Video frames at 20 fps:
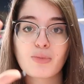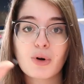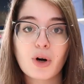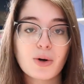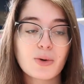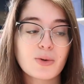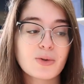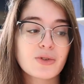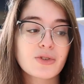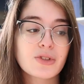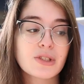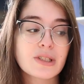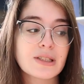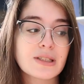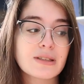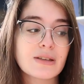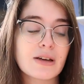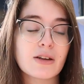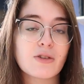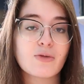prose
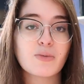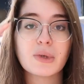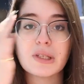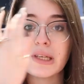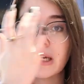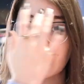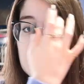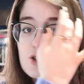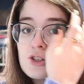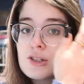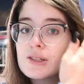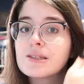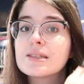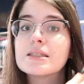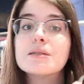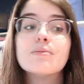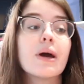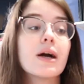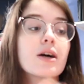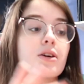instead of being just
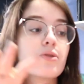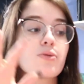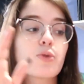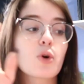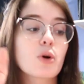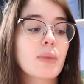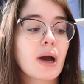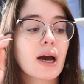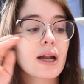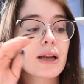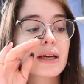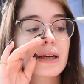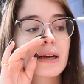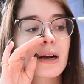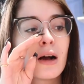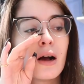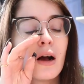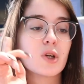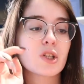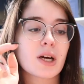email formatting,
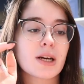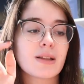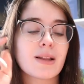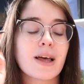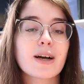which I